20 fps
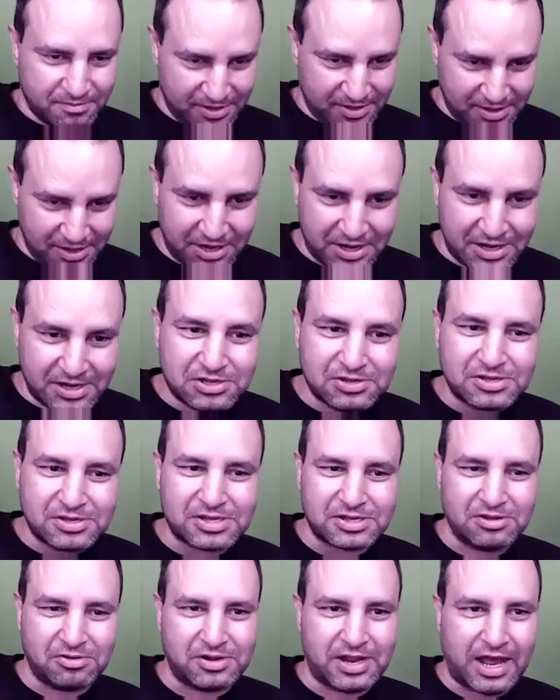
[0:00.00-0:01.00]
learn to
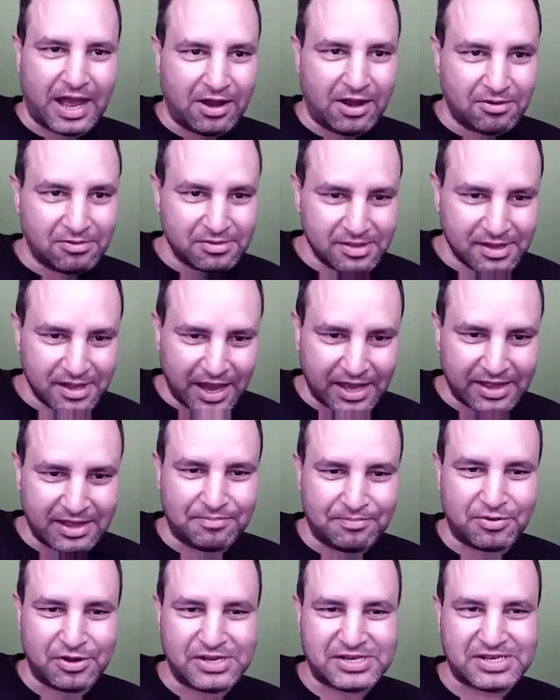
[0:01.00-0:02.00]
slow down and
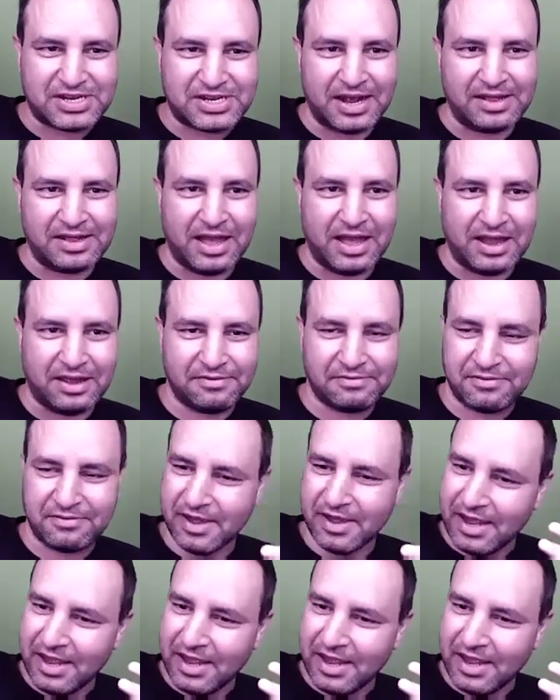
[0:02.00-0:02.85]
appreciate life,